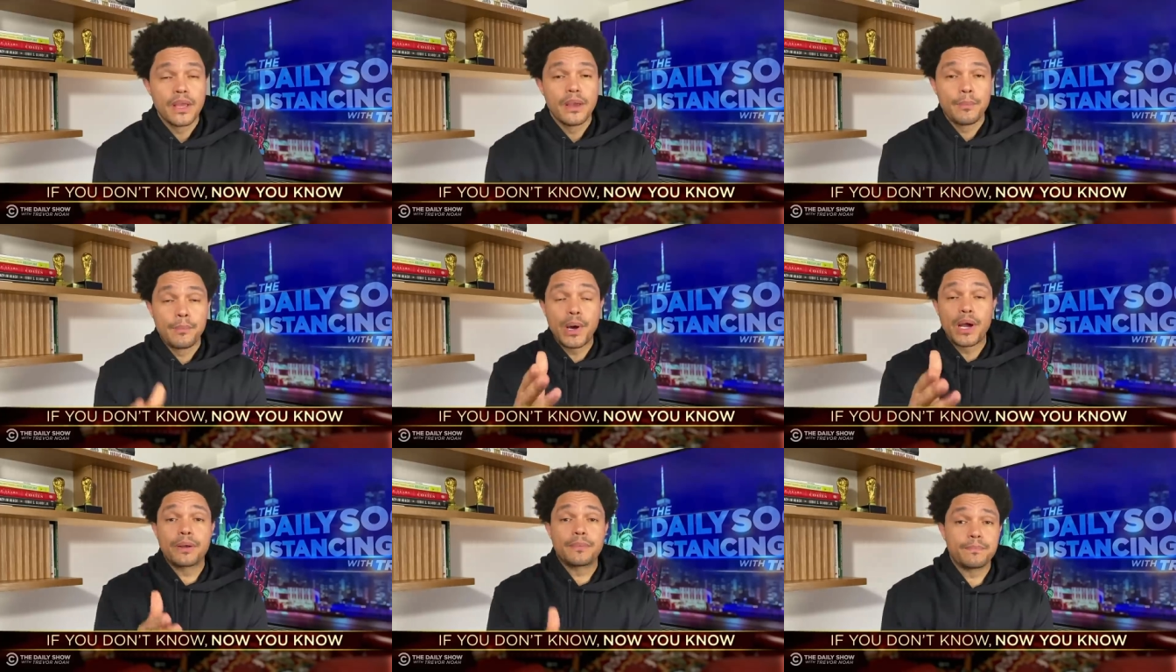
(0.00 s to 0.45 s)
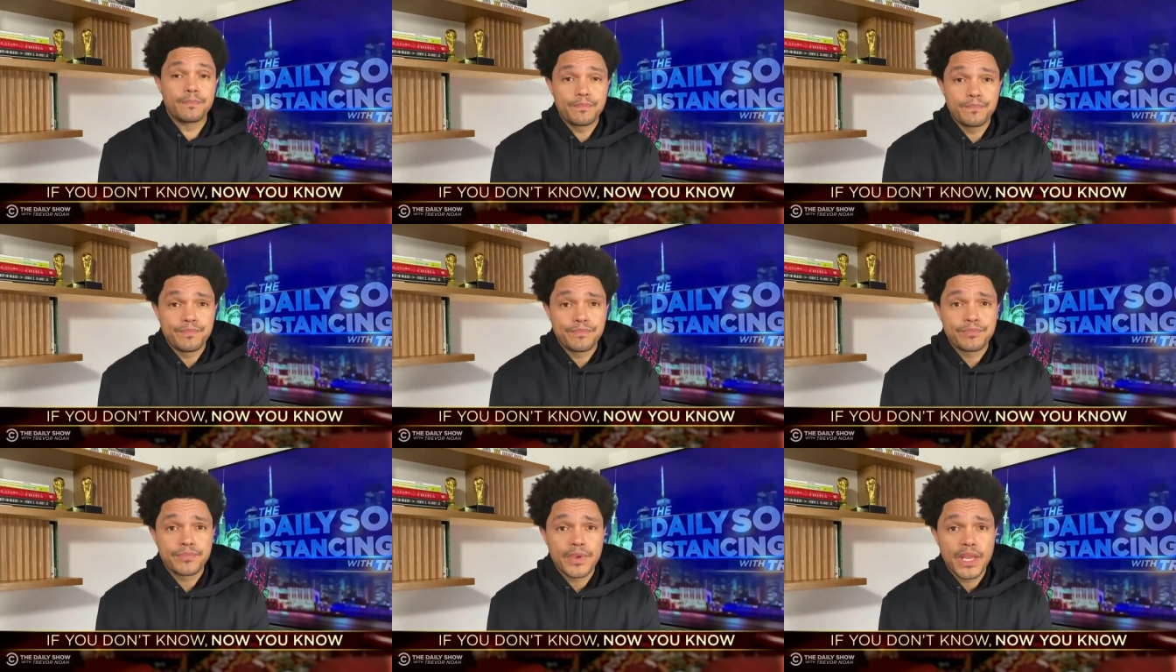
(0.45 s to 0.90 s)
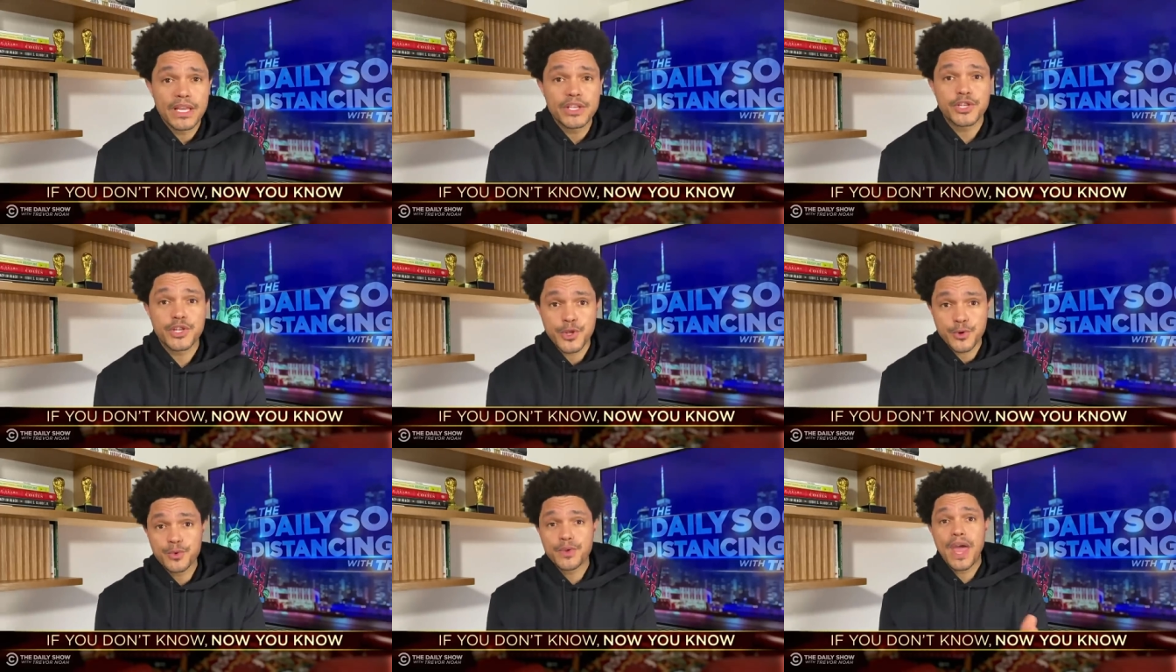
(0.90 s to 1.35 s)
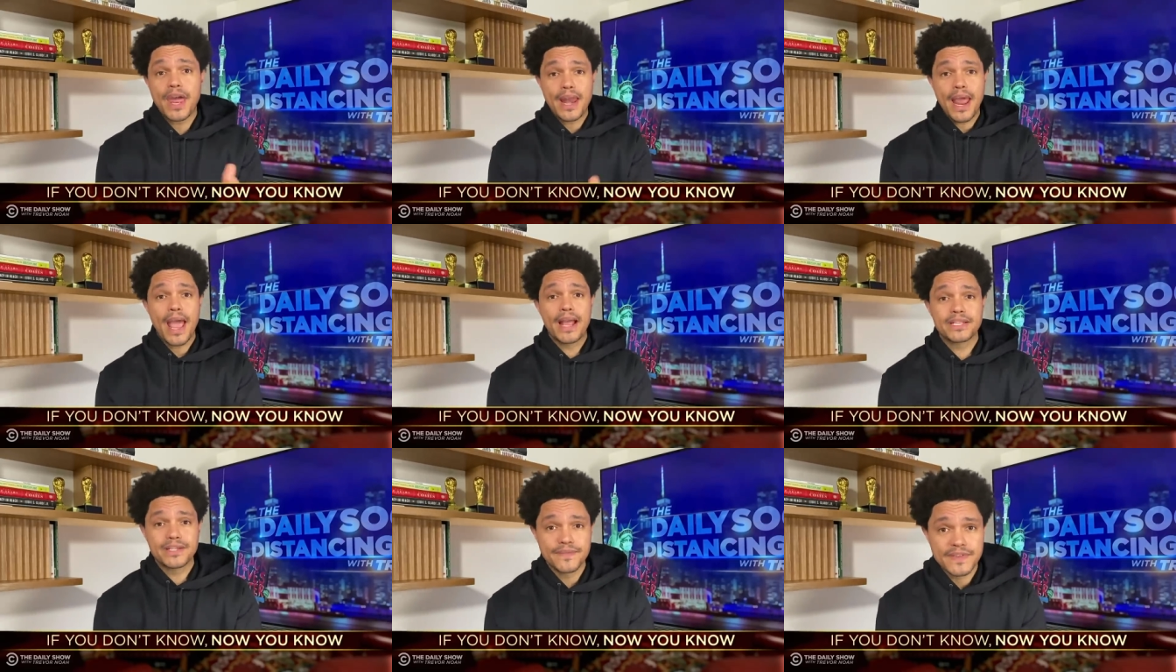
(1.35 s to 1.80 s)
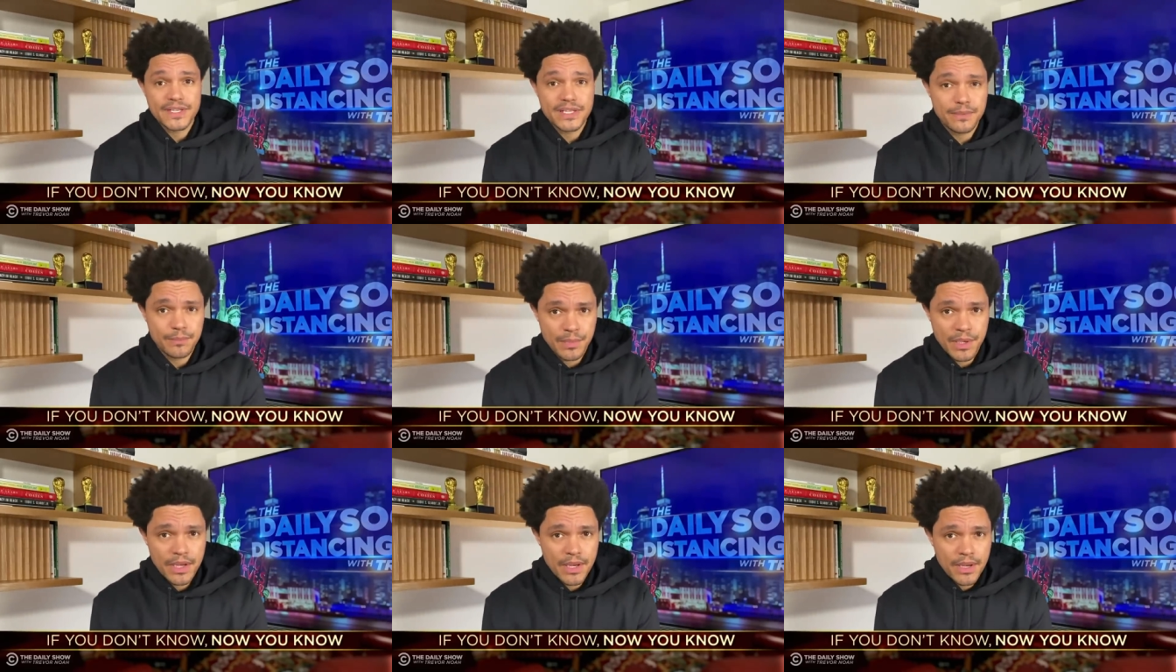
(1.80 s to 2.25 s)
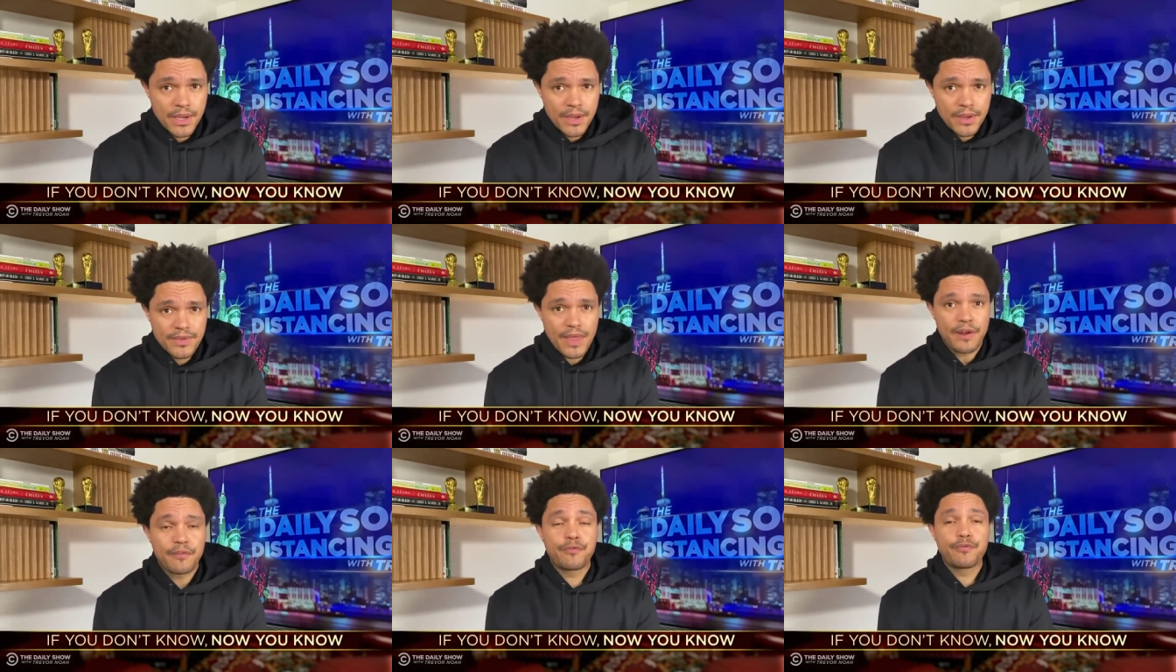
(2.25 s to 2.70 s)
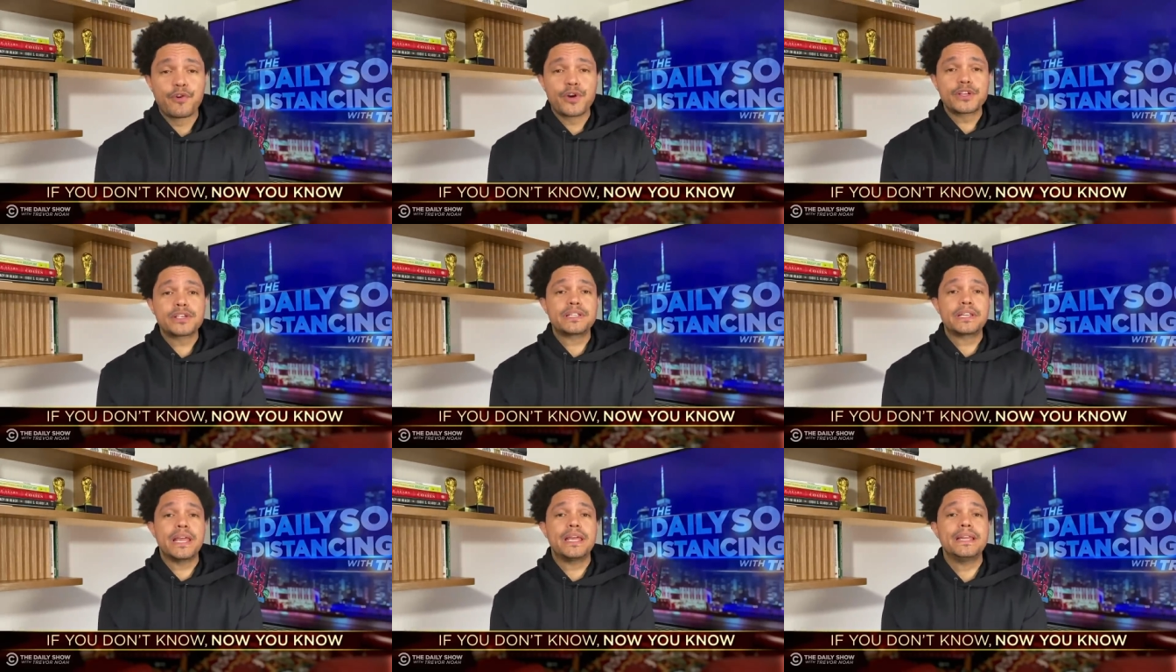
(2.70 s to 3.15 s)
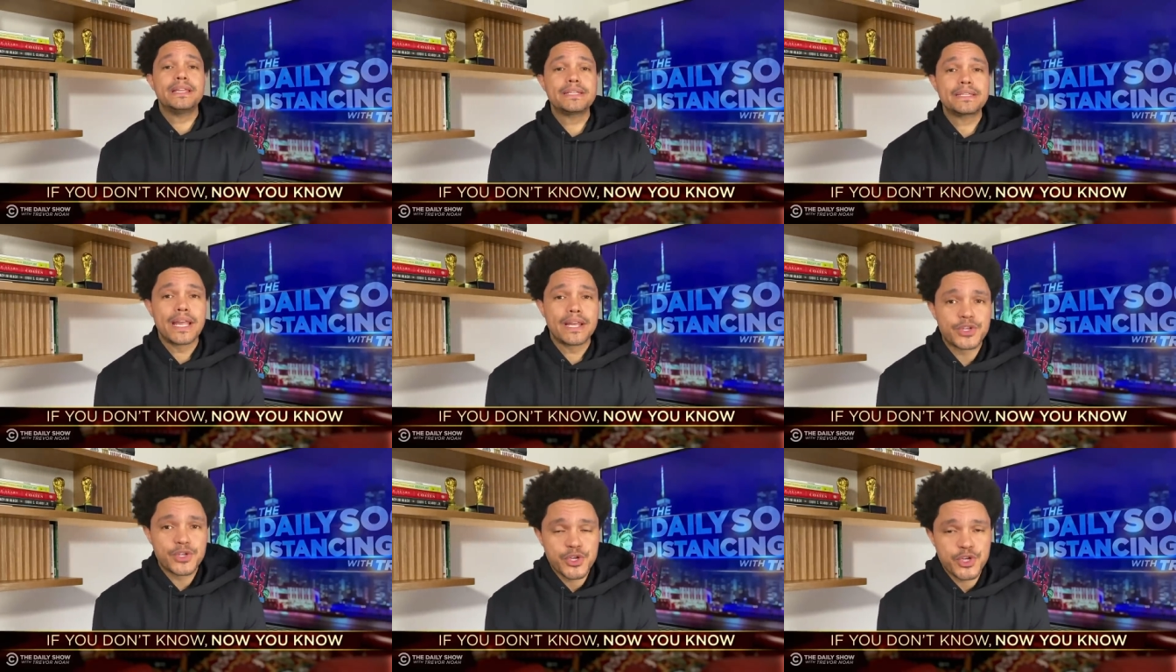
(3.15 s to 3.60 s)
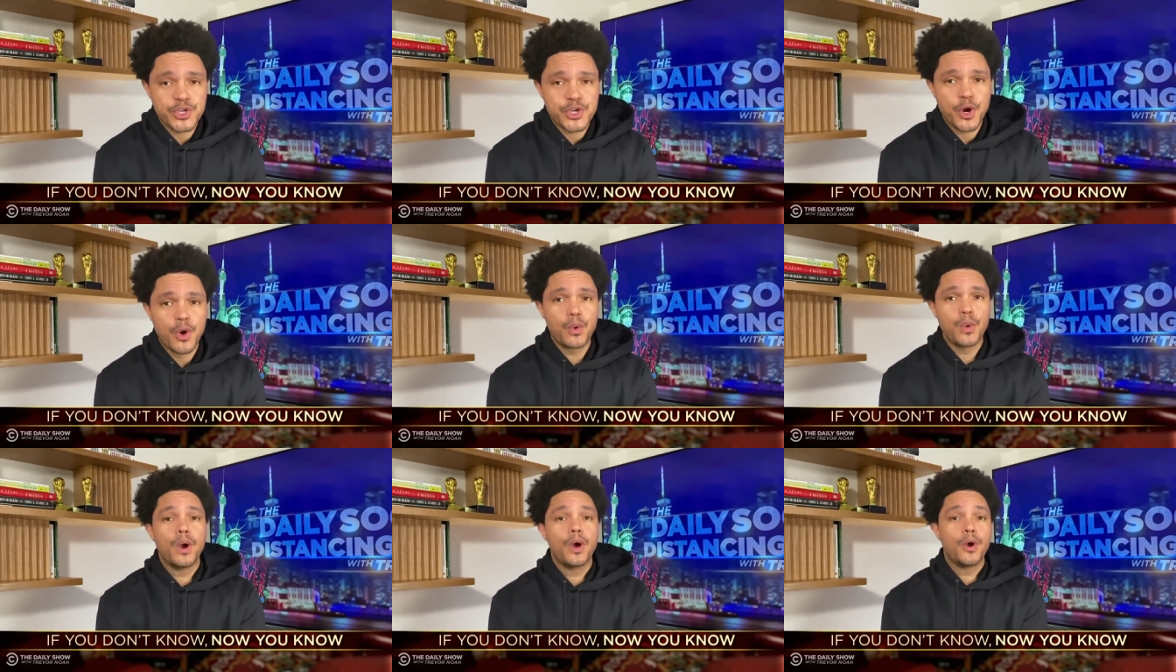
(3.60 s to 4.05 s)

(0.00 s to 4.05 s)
But it's through that activism that first ladies get to show